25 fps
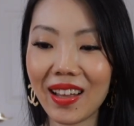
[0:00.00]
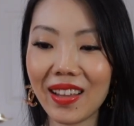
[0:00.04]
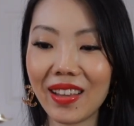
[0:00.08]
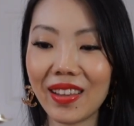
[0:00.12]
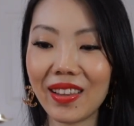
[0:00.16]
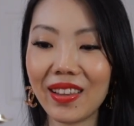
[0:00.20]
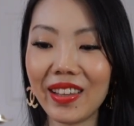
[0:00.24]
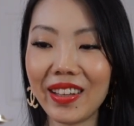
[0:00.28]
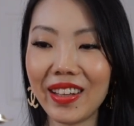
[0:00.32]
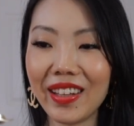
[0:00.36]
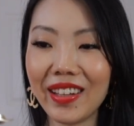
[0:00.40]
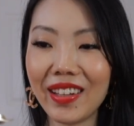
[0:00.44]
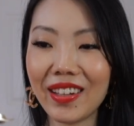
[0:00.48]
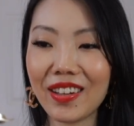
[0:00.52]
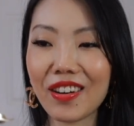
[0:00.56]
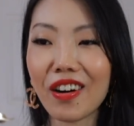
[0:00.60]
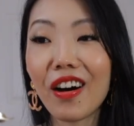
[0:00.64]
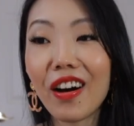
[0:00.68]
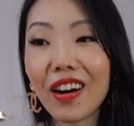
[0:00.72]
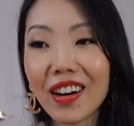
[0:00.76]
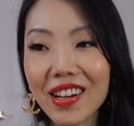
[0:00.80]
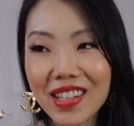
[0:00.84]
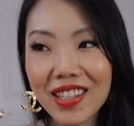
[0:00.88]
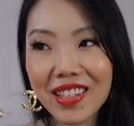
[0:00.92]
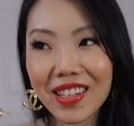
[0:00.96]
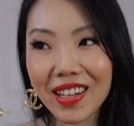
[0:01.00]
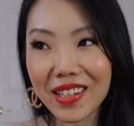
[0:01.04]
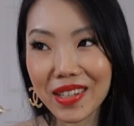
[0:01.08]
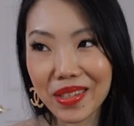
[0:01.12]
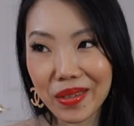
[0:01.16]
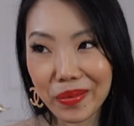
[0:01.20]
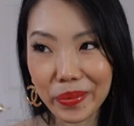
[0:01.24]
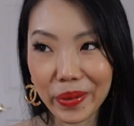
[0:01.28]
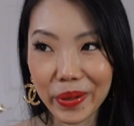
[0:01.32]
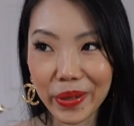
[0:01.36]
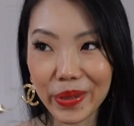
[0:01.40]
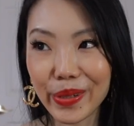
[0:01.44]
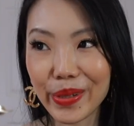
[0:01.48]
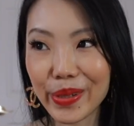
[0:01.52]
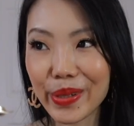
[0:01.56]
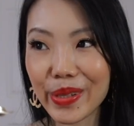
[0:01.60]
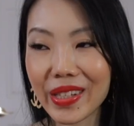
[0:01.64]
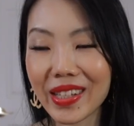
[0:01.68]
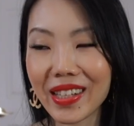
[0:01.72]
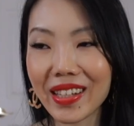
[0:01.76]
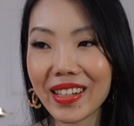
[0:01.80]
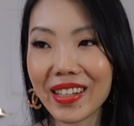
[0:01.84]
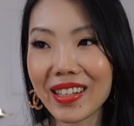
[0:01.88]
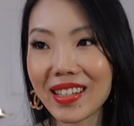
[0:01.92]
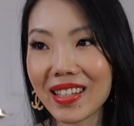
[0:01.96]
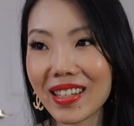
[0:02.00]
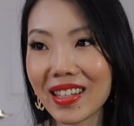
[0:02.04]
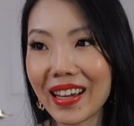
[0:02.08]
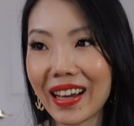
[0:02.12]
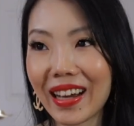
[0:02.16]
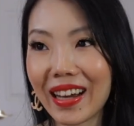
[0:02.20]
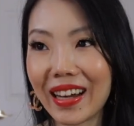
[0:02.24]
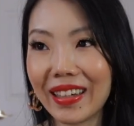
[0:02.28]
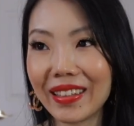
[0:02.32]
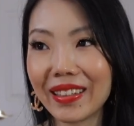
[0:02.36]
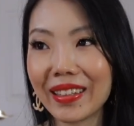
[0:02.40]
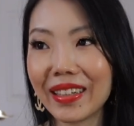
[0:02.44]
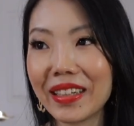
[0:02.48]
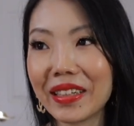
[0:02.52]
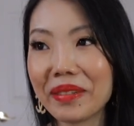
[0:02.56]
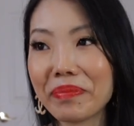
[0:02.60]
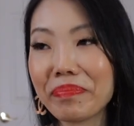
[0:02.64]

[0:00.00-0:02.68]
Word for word: The cons, I suppose, is that,